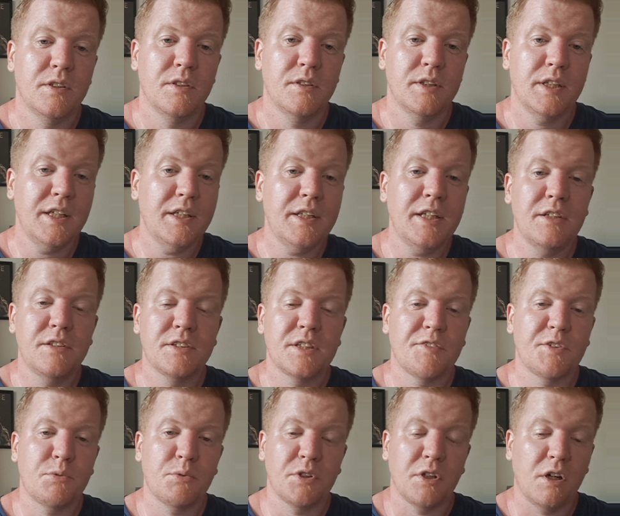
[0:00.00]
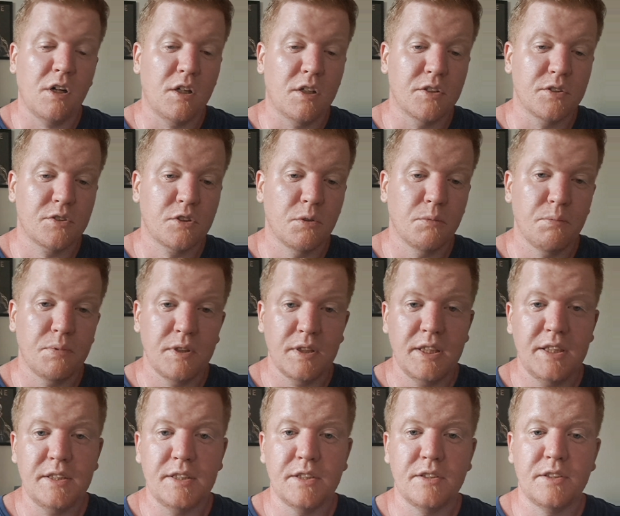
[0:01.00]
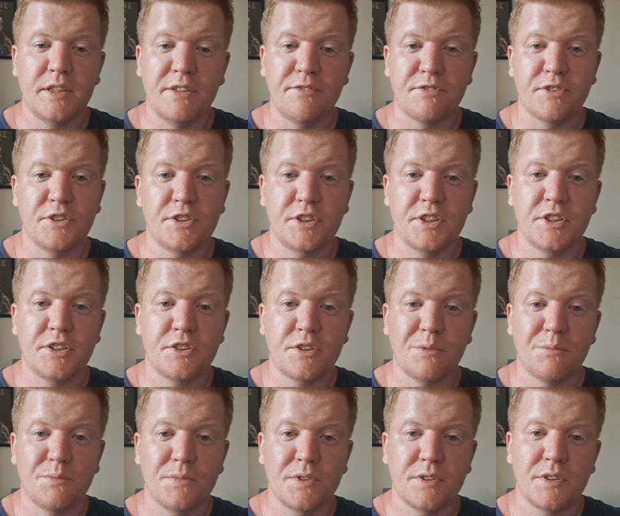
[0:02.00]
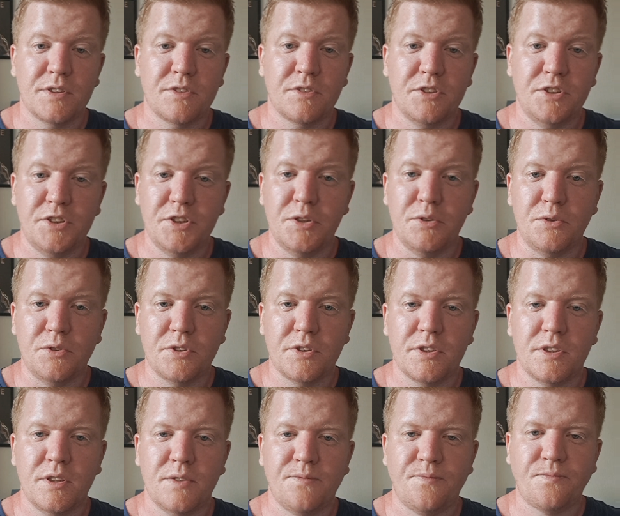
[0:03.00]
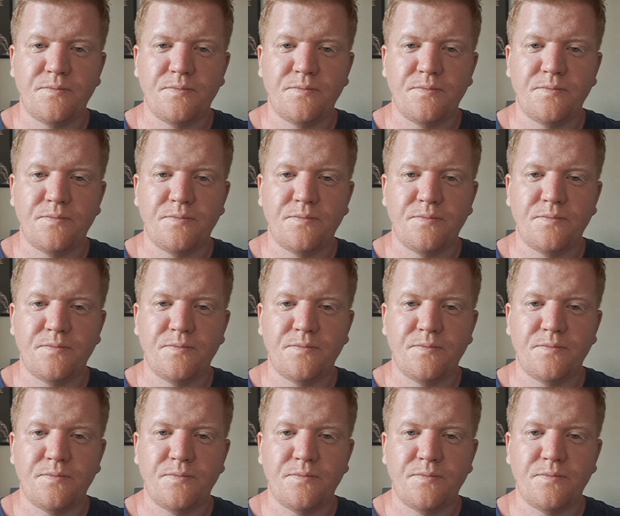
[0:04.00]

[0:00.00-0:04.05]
D&D and Savage World are completely different systems to use.